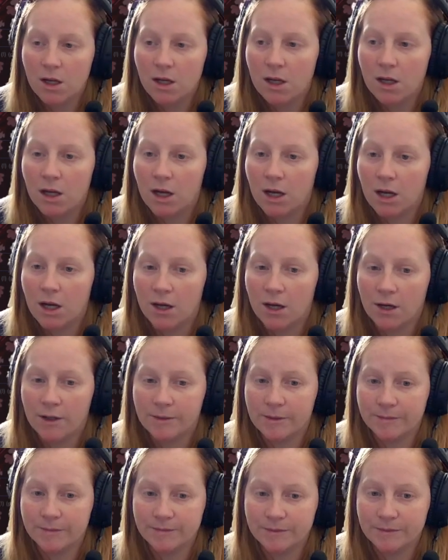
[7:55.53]

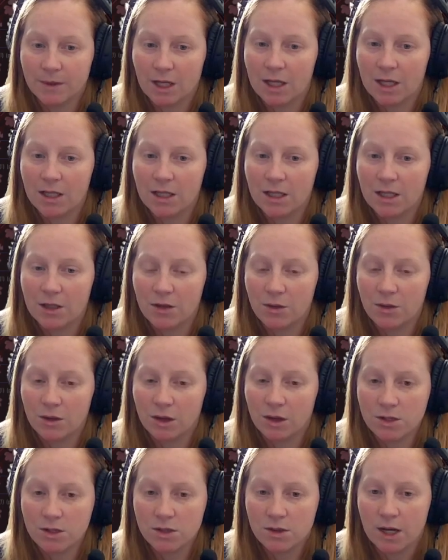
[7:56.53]
And then you could
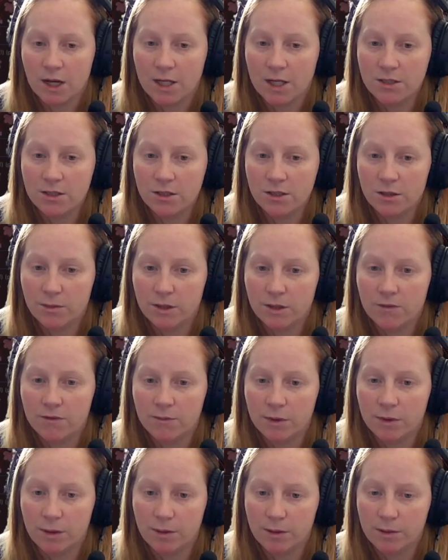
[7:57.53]
also hide your command from
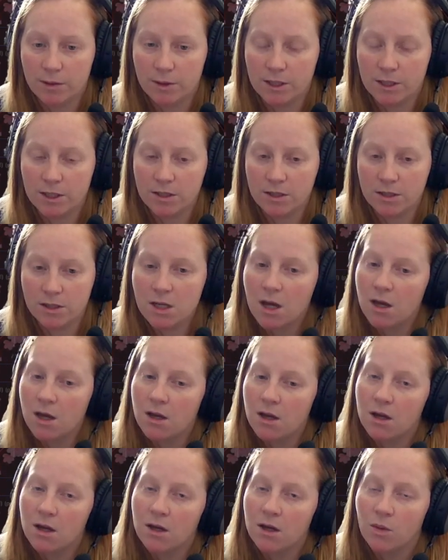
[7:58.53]
public pages.
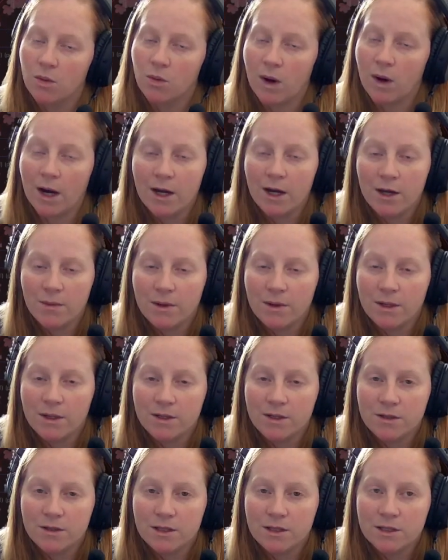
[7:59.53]
Why you want to do
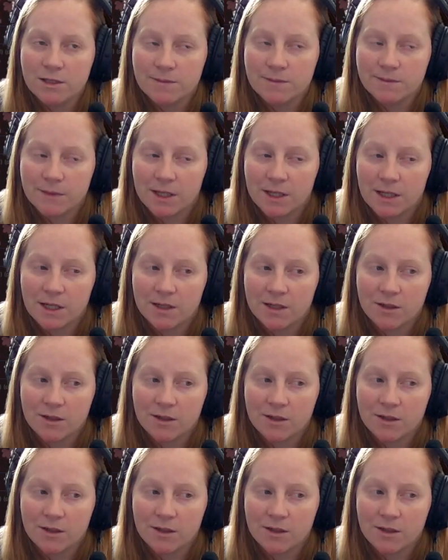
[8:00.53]
this, I don't